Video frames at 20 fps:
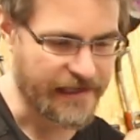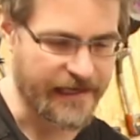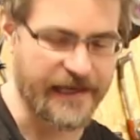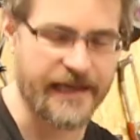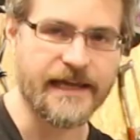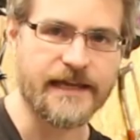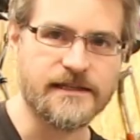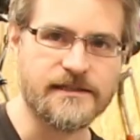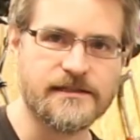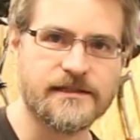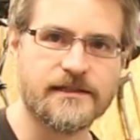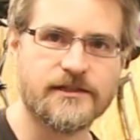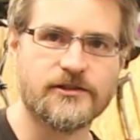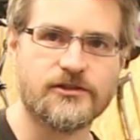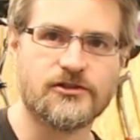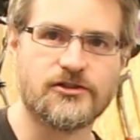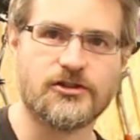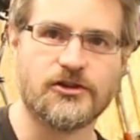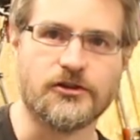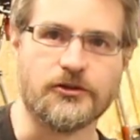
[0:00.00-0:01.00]
is
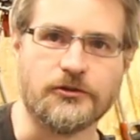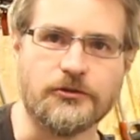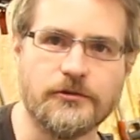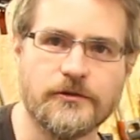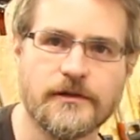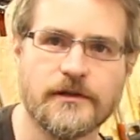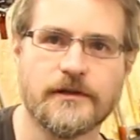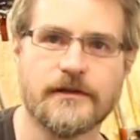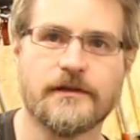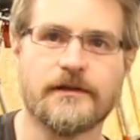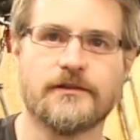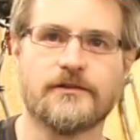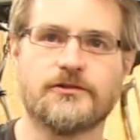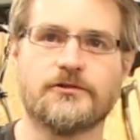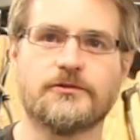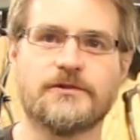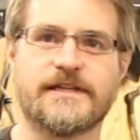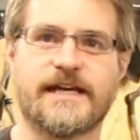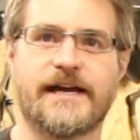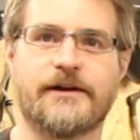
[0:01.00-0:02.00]
to
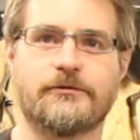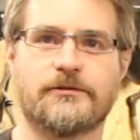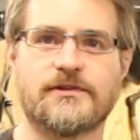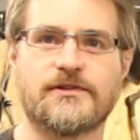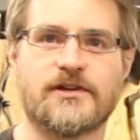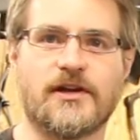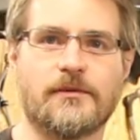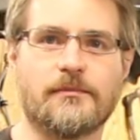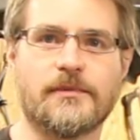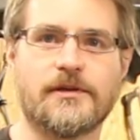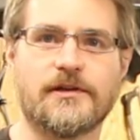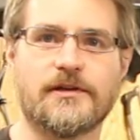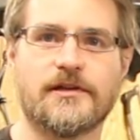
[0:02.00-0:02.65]
sort out some